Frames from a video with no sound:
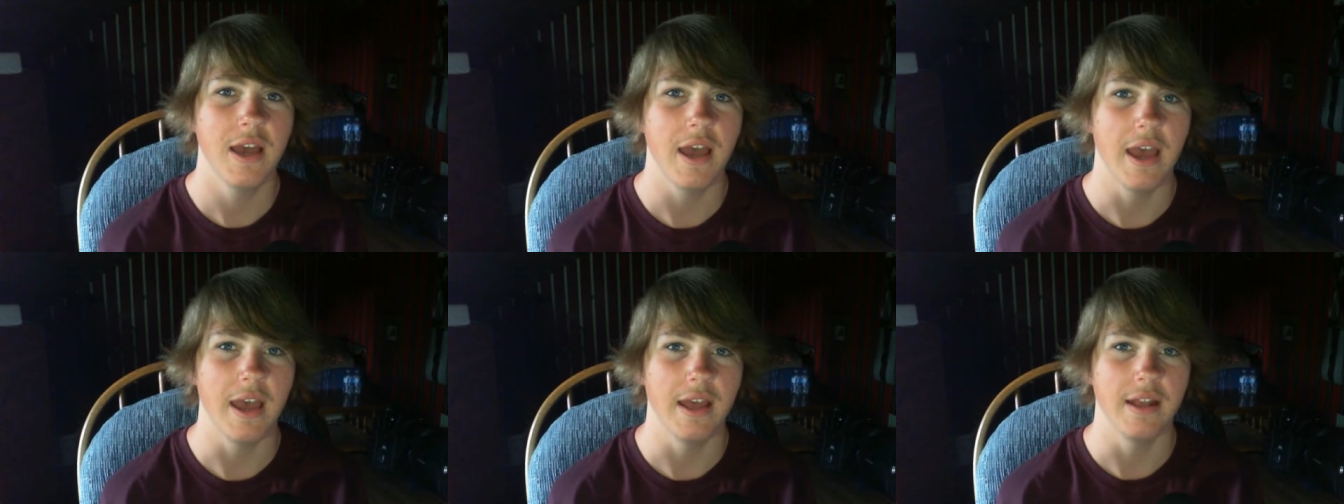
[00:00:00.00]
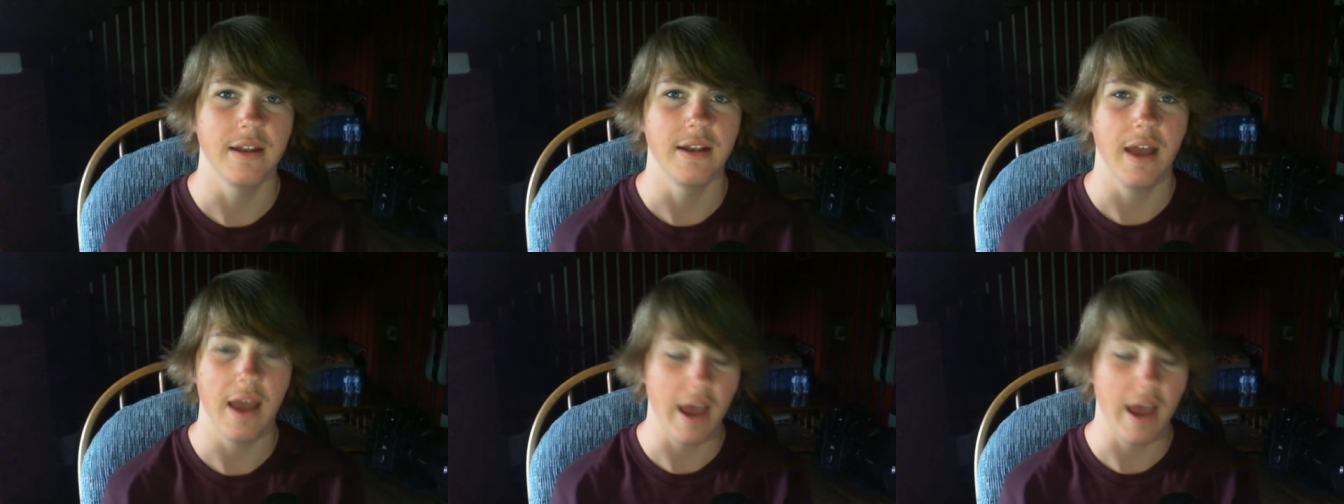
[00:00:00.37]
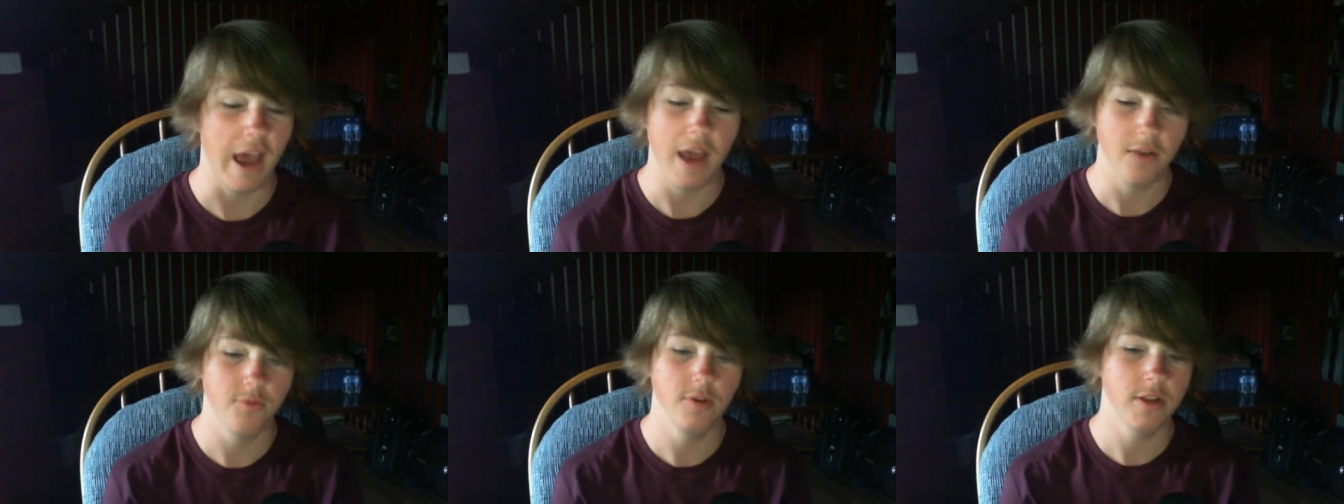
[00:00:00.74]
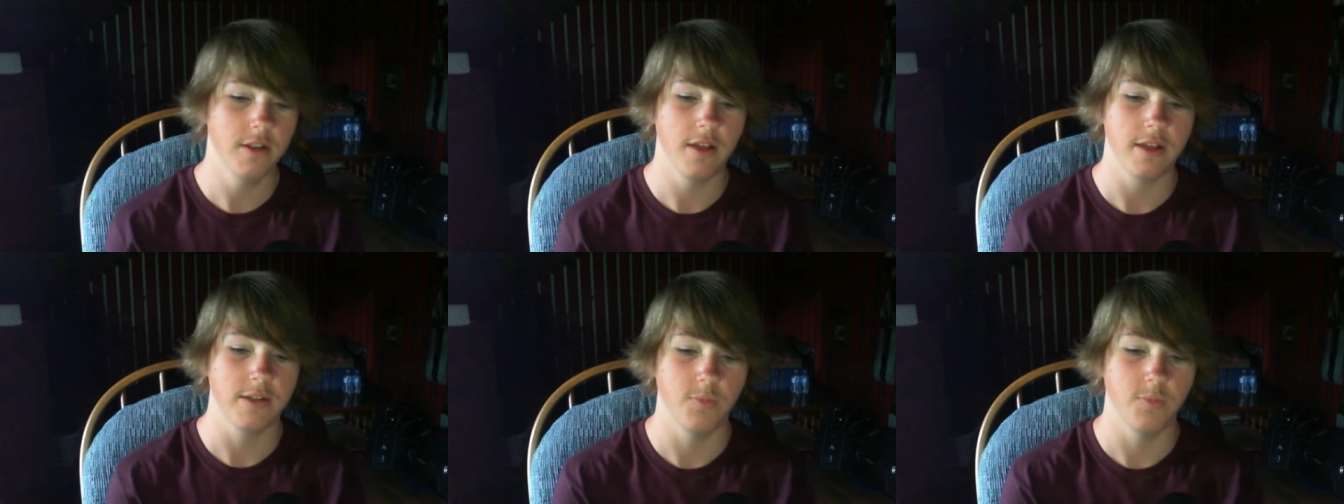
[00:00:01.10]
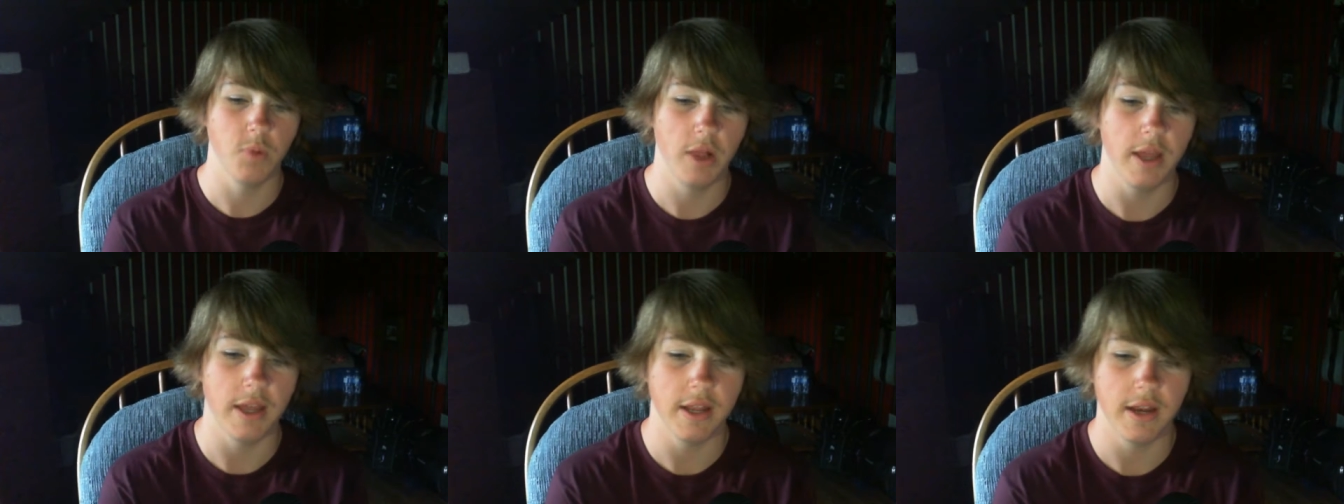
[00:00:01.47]
and I really like to
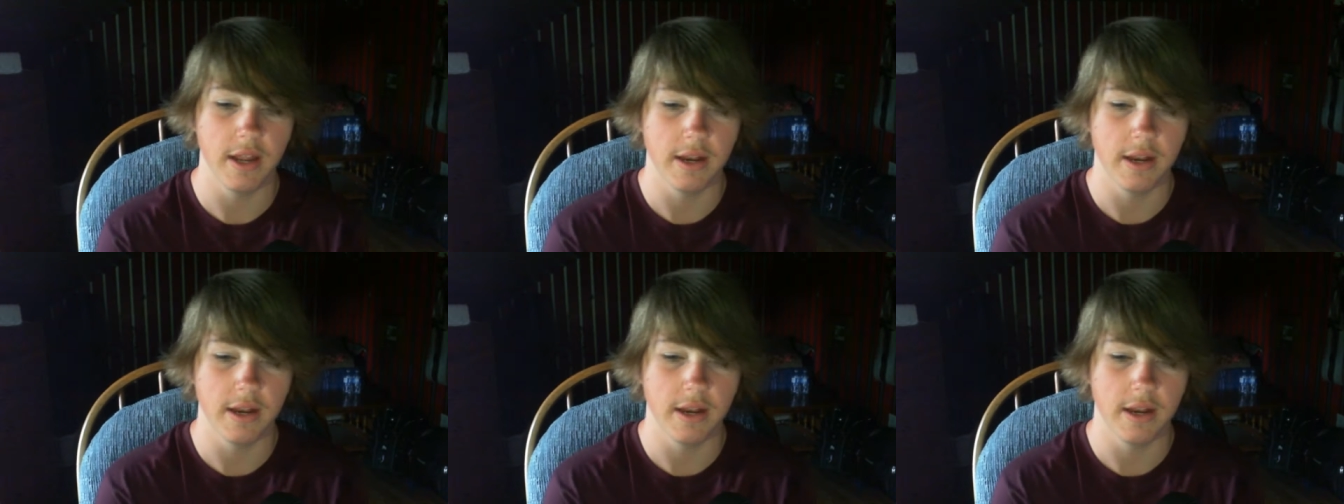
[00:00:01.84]
play it.